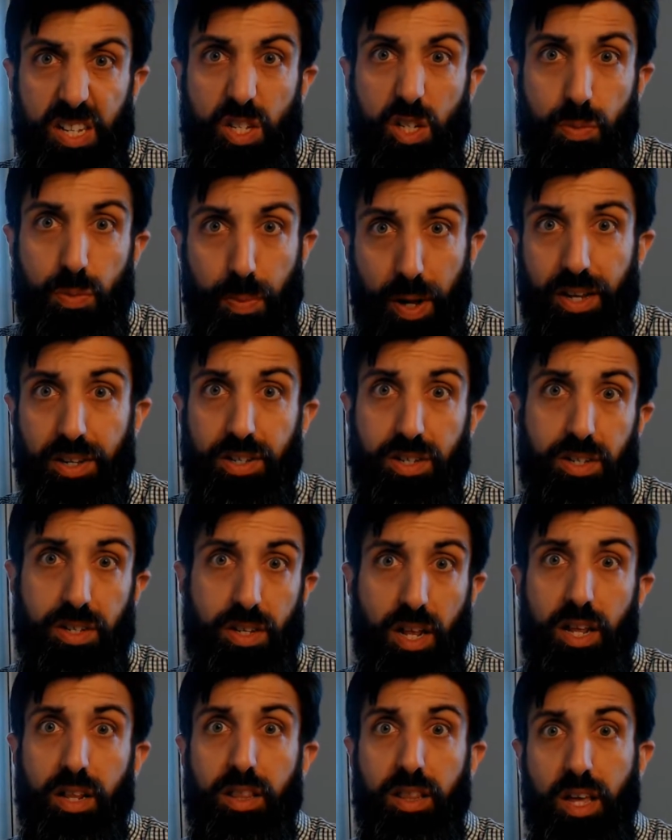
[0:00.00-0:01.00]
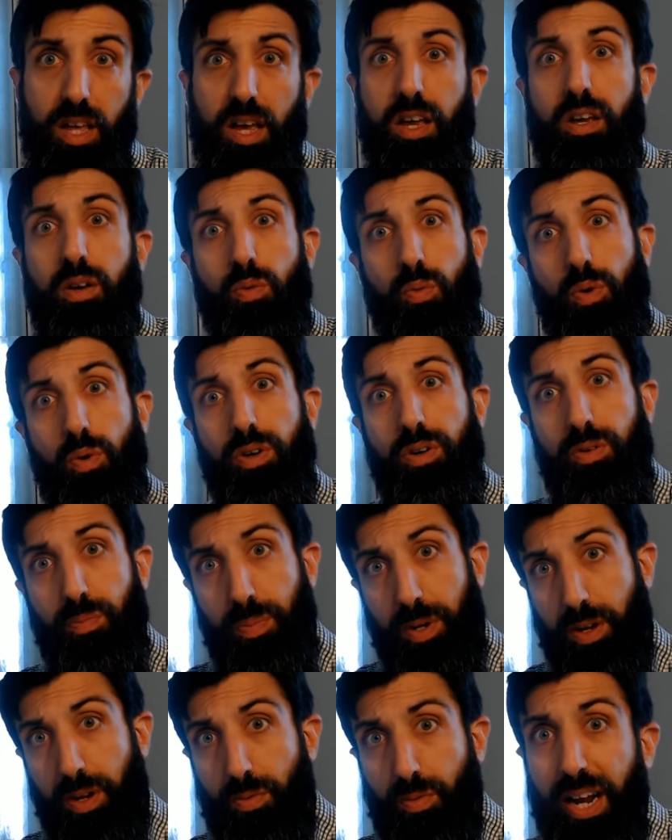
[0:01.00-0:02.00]
space that they would
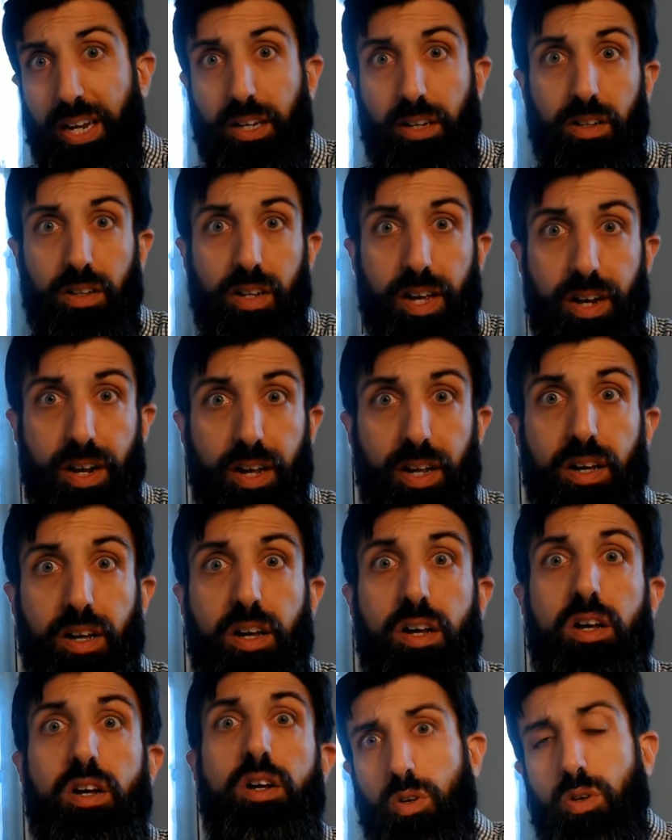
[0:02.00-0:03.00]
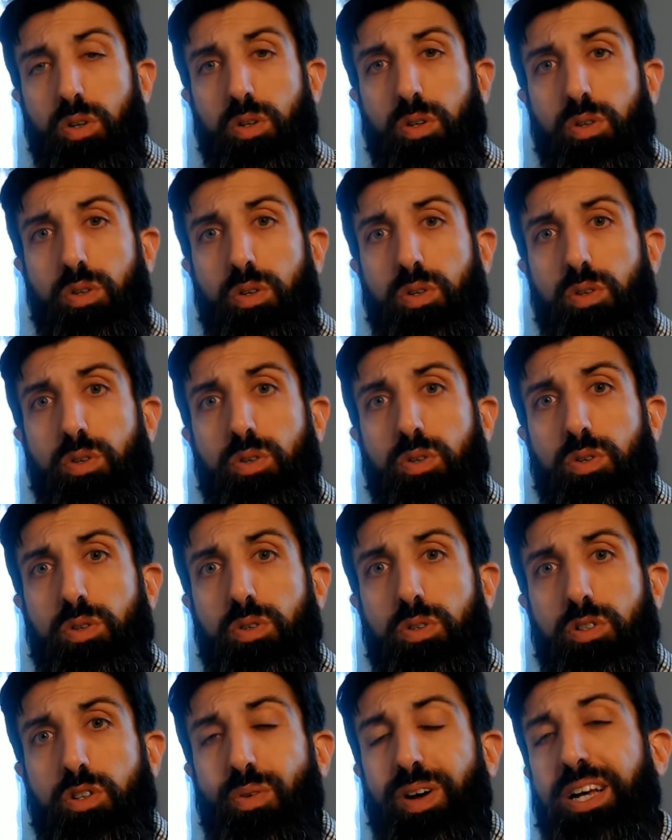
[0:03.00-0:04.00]
be regulating.
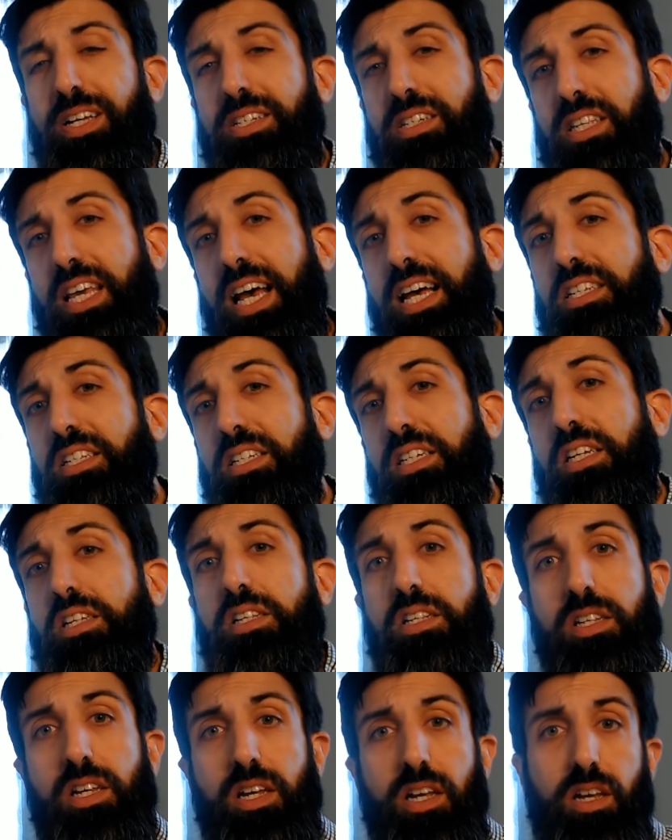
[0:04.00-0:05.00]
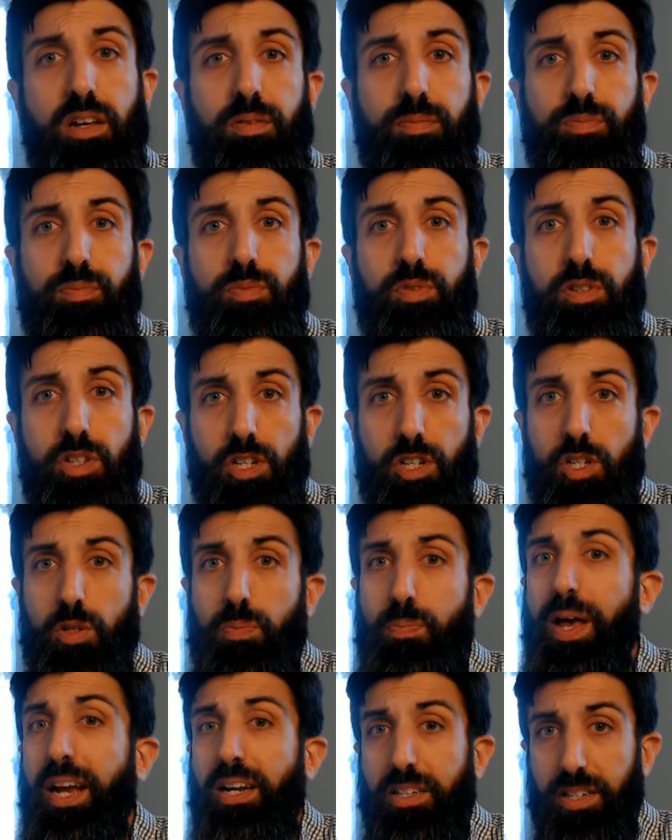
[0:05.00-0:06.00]
So as the SEC
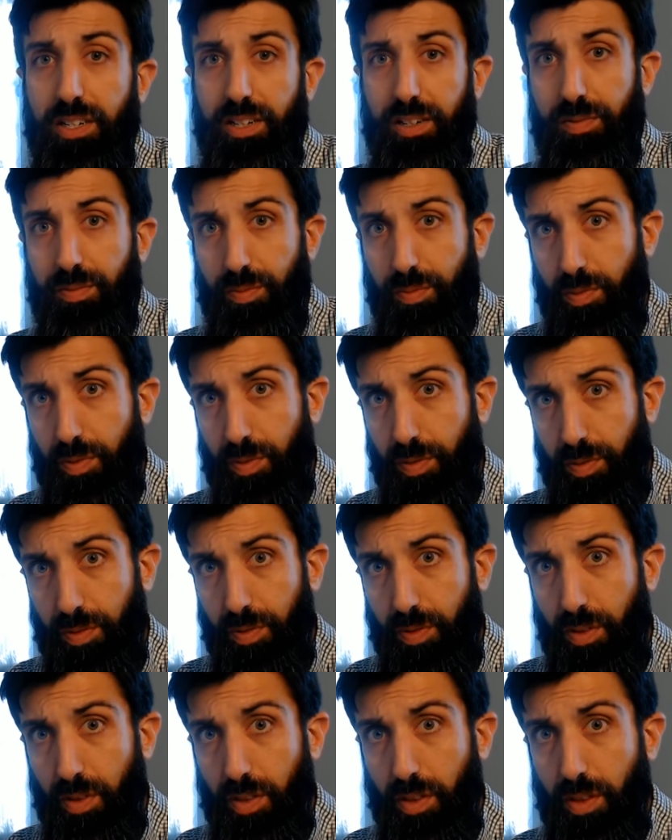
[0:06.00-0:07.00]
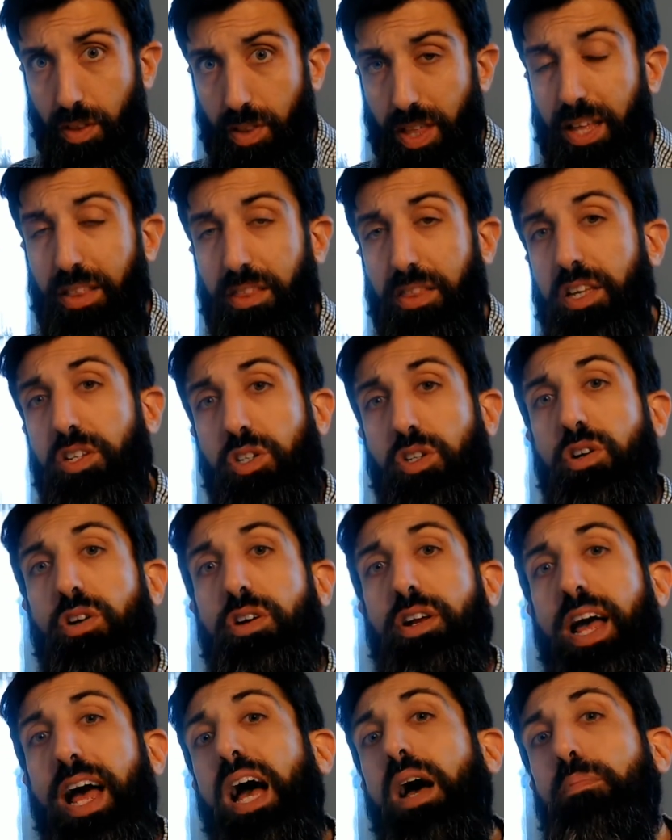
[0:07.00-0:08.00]
suspected that this could
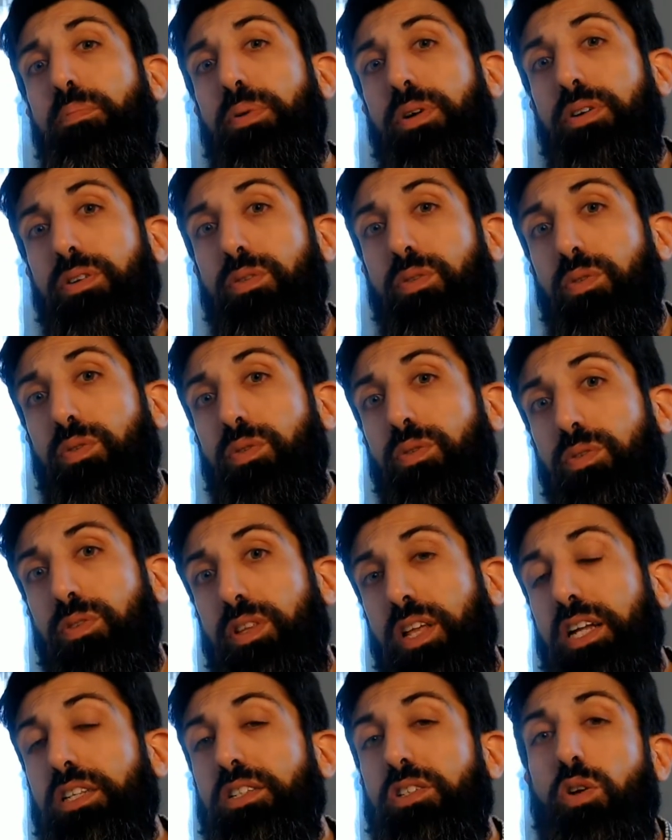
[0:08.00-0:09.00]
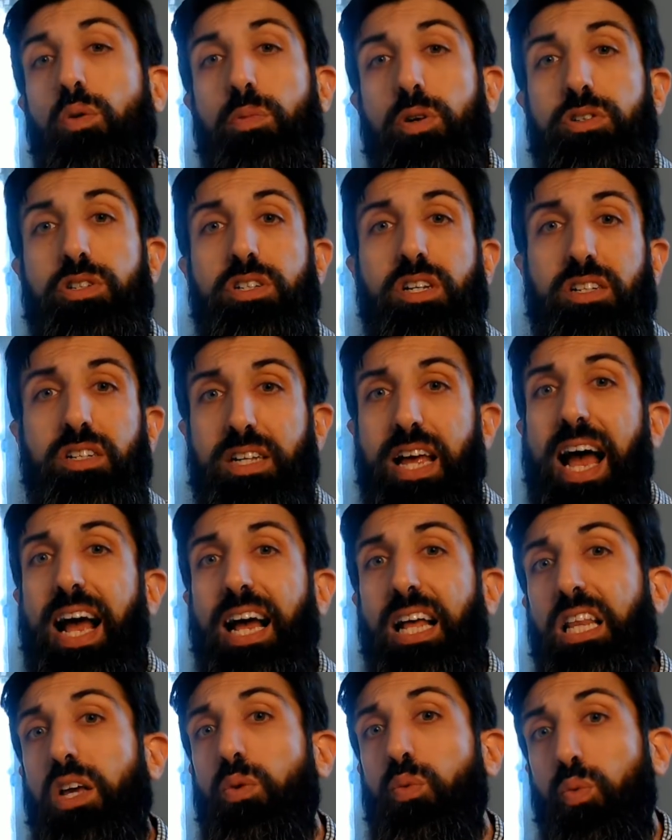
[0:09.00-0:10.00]
happen, that's almost
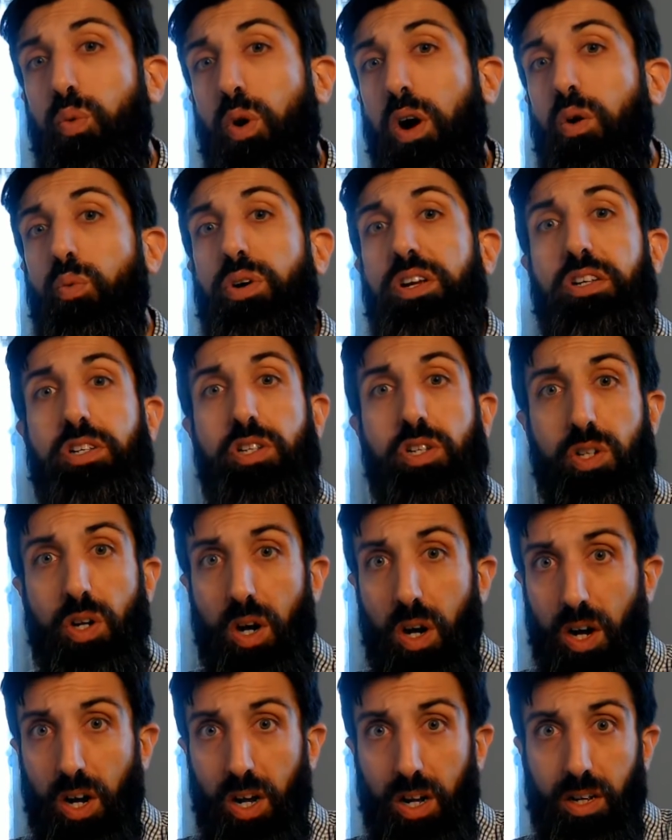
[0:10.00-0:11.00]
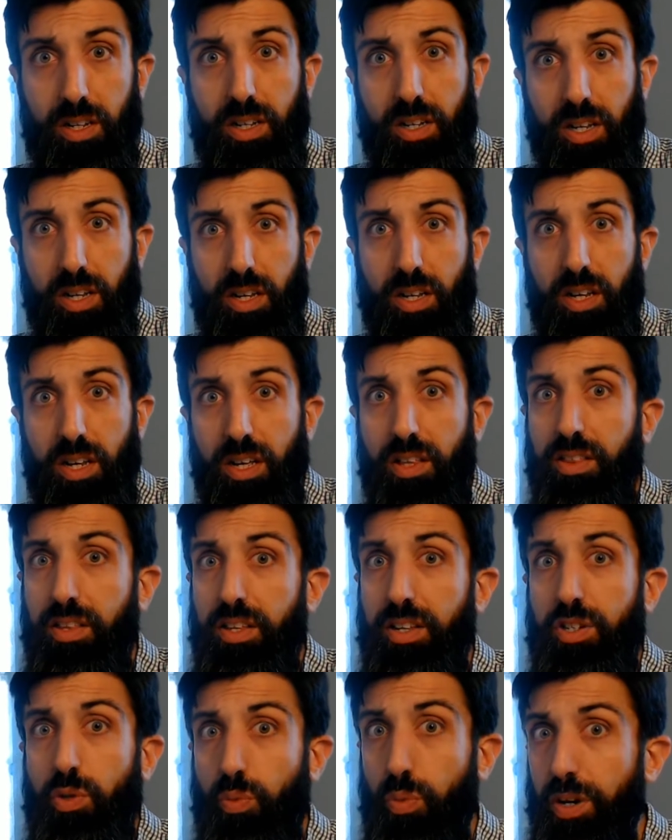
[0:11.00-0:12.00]
exactly what we saw in
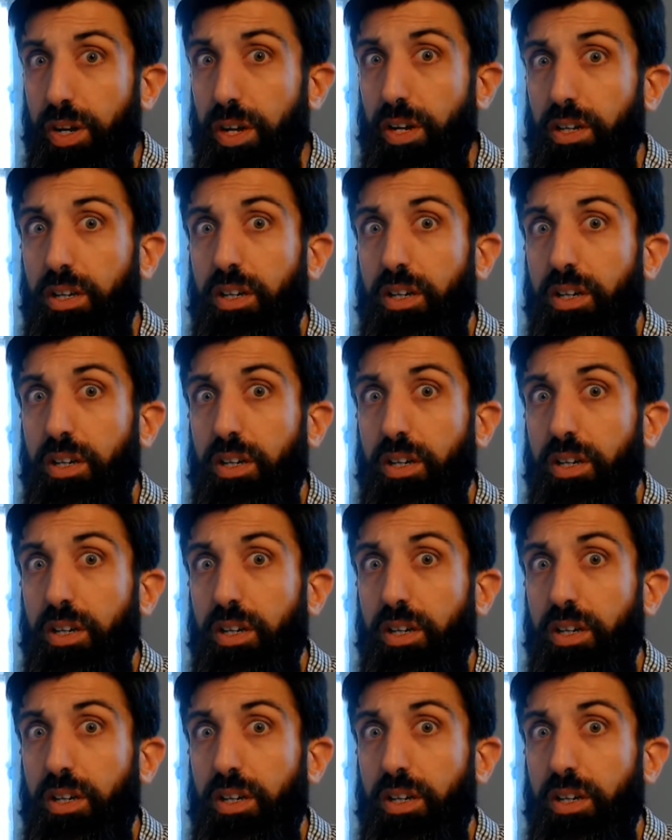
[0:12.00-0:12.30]
this week.